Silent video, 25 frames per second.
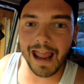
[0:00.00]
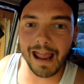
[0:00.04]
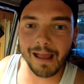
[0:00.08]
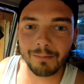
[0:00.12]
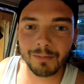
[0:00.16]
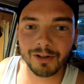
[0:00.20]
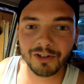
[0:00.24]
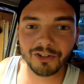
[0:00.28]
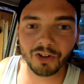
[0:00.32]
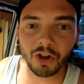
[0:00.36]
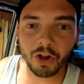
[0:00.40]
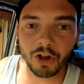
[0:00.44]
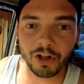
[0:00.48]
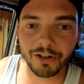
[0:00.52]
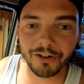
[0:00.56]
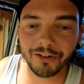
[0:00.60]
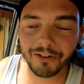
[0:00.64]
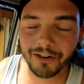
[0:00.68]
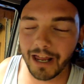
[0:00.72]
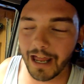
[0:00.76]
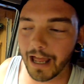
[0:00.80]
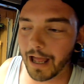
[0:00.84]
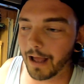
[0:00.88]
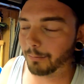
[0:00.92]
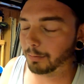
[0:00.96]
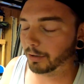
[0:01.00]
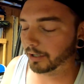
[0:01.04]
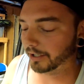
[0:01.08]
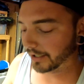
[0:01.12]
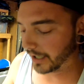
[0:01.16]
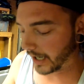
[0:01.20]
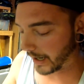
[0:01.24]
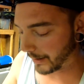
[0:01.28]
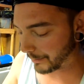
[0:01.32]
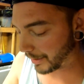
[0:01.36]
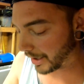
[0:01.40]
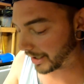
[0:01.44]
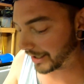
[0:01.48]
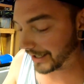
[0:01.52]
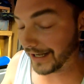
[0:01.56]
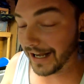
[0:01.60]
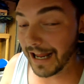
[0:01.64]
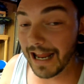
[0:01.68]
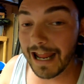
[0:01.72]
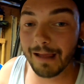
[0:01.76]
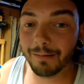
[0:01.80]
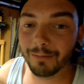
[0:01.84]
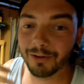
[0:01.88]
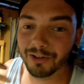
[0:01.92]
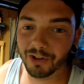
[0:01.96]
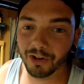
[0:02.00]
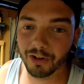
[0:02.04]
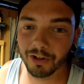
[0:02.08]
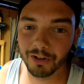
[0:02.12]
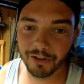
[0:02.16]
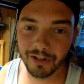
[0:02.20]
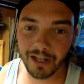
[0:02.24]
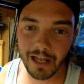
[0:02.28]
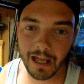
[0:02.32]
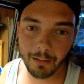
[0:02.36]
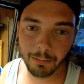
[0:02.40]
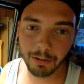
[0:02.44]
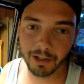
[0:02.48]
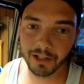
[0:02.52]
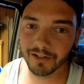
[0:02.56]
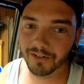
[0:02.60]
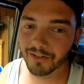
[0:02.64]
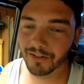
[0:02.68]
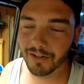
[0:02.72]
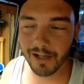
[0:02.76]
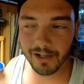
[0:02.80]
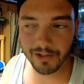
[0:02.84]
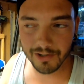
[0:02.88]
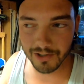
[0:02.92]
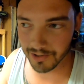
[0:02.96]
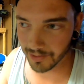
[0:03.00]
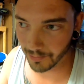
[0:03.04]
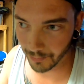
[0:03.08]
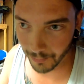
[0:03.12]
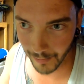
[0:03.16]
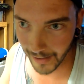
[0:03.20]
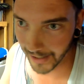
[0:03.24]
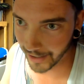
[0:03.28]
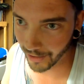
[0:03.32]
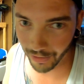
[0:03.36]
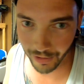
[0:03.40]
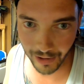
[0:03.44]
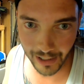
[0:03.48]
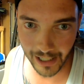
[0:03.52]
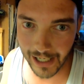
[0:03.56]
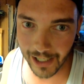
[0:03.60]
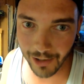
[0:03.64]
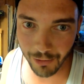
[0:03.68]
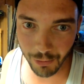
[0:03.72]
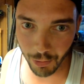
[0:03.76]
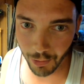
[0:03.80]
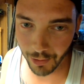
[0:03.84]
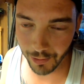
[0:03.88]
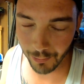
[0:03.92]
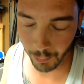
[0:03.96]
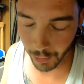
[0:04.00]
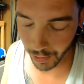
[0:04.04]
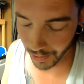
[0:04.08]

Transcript: Amazon tablet. I bought an Amazon tablet instead of just a regular Android